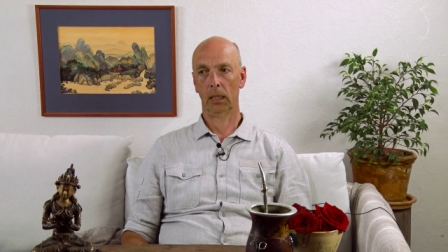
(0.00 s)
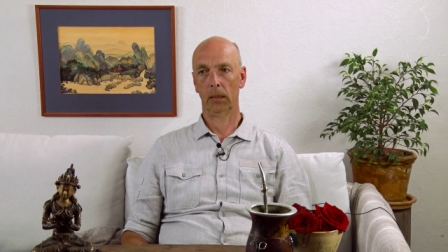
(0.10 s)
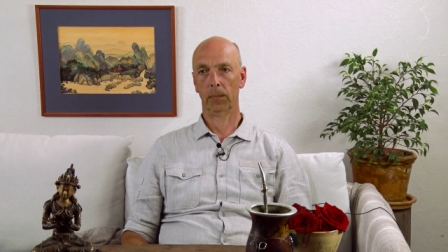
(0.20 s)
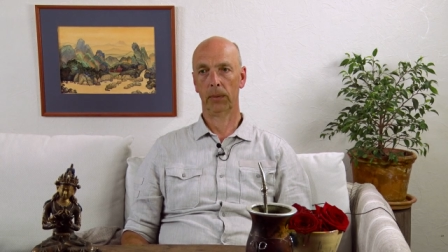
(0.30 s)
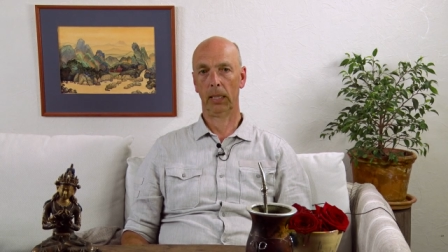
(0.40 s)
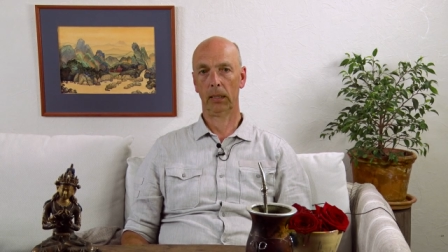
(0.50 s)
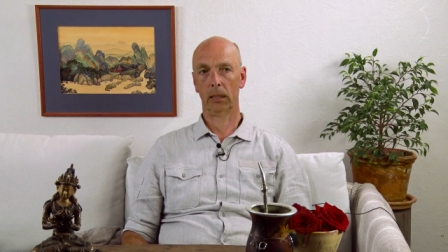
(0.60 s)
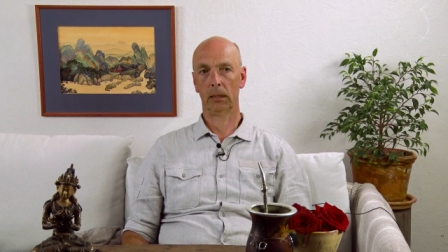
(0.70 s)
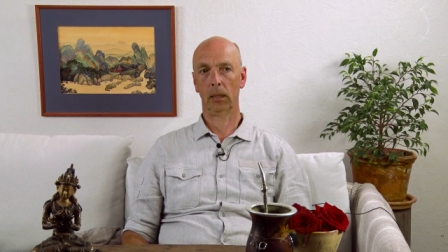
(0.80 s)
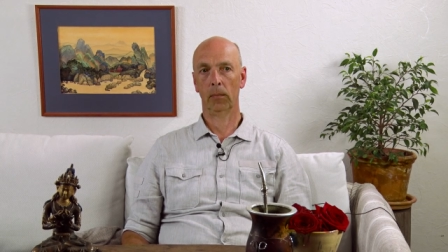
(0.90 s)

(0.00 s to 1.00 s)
that practicing